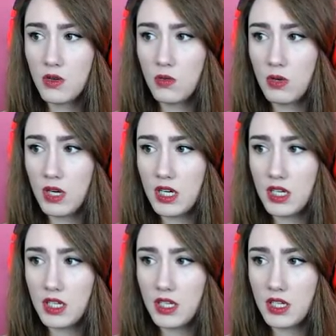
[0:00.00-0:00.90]

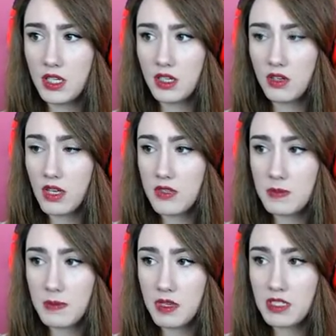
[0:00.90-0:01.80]
Why? Okay,
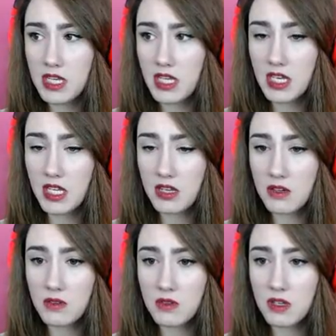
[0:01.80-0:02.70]
spirits I can
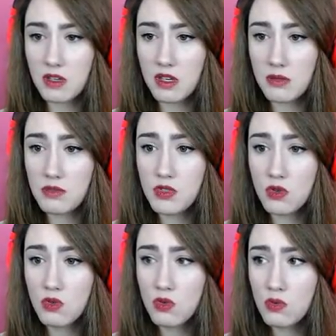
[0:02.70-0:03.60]
handle. I'm so
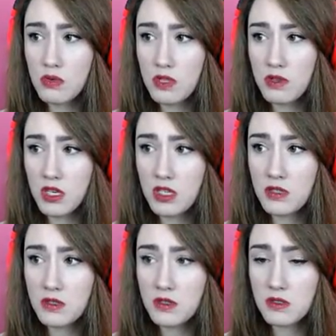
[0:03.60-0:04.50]
cool with you
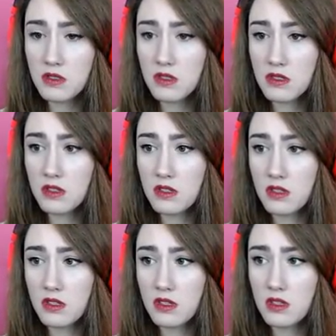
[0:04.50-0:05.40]
guys.
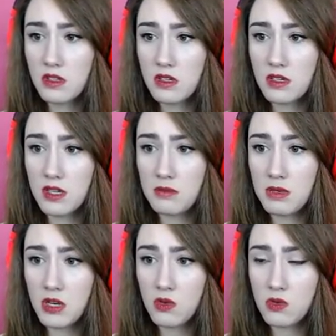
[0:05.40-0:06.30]
I'm
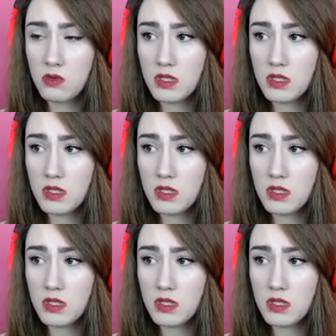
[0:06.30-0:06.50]
with the